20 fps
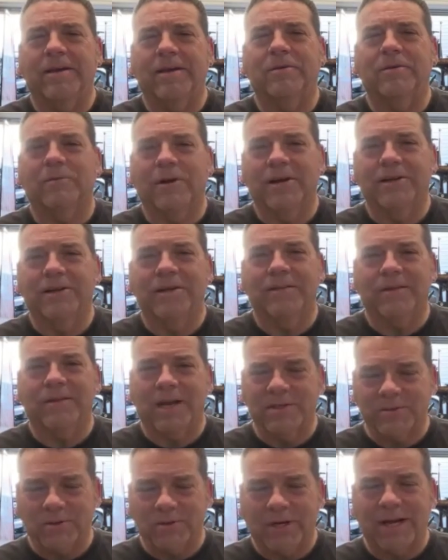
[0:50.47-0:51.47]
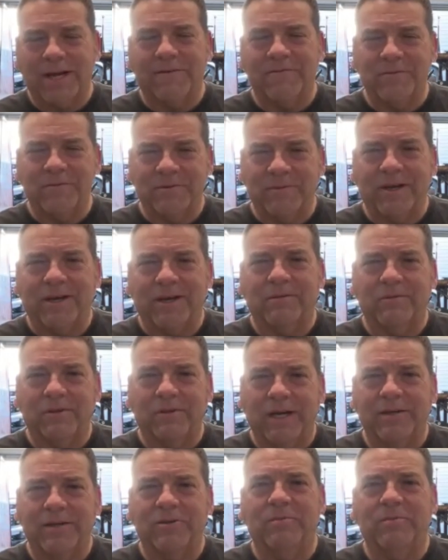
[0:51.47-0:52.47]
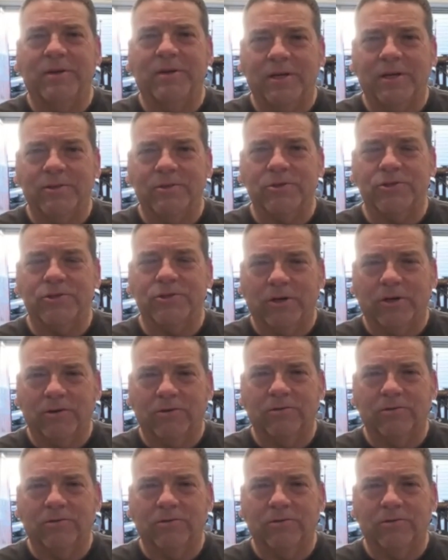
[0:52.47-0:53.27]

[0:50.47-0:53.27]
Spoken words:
Randy, thanks for having me, man. I'm glad to be on your show.